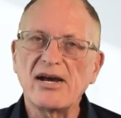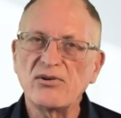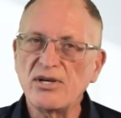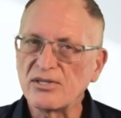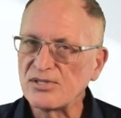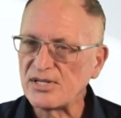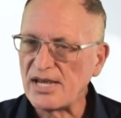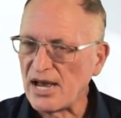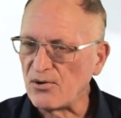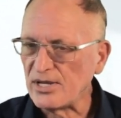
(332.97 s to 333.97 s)
and now you
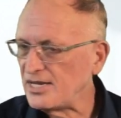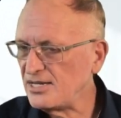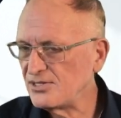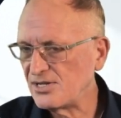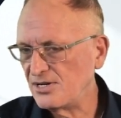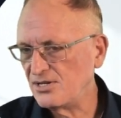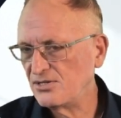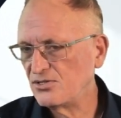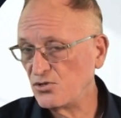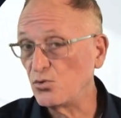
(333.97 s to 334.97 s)
can see how
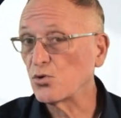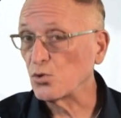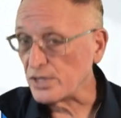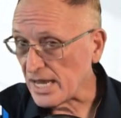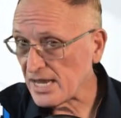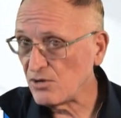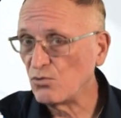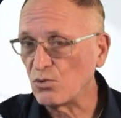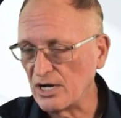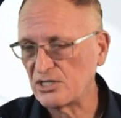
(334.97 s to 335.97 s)
easy it is to
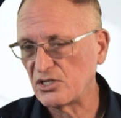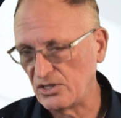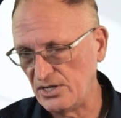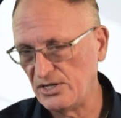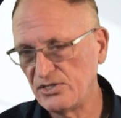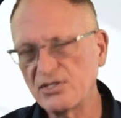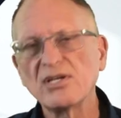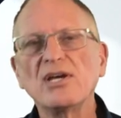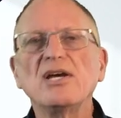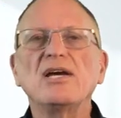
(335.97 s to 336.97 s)
create watch
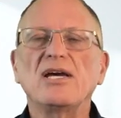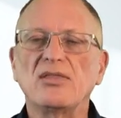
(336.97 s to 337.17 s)
lists